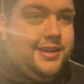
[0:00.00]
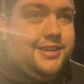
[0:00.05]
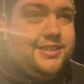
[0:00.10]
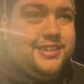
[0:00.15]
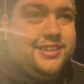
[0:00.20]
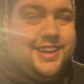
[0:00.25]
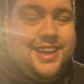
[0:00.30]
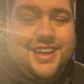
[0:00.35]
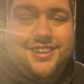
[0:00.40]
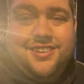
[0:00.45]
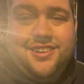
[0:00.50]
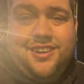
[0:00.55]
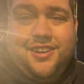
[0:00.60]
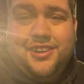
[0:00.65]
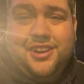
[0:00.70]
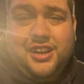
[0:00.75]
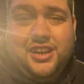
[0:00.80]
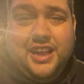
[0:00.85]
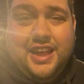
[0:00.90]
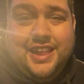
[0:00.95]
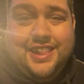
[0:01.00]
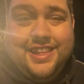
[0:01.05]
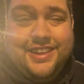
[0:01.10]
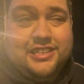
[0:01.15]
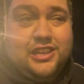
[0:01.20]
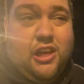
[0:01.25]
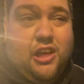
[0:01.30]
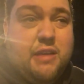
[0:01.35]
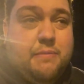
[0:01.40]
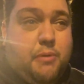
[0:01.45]
So yeah, I'm gonna get
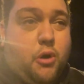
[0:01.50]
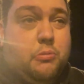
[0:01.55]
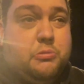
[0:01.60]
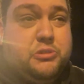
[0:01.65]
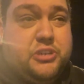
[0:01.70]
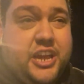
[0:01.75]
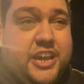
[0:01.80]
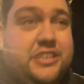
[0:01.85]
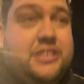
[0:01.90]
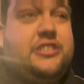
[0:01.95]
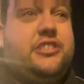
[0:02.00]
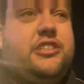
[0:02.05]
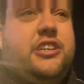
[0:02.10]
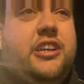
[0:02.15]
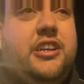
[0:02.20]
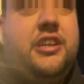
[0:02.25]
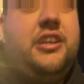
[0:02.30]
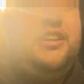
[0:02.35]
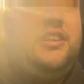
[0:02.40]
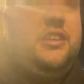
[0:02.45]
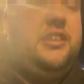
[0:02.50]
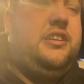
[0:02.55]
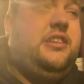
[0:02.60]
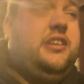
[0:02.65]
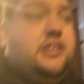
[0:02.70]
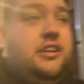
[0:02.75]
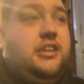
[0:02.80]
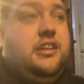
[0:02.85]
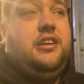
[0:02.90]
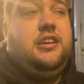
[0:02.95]
this light bulb changed.
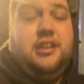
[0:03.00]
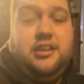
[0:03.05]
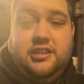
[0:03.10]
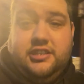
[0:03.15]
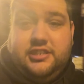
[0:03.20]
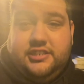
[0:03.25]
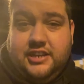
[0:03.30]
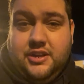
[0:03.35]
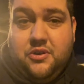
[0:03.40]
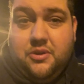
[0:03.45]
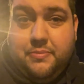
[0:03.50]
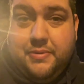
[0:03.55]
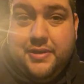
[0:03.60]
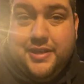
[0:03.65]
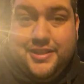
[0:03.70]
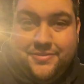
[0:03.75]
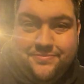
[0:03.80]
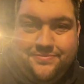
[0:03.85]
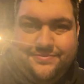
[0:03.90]
I'll see you in a bit.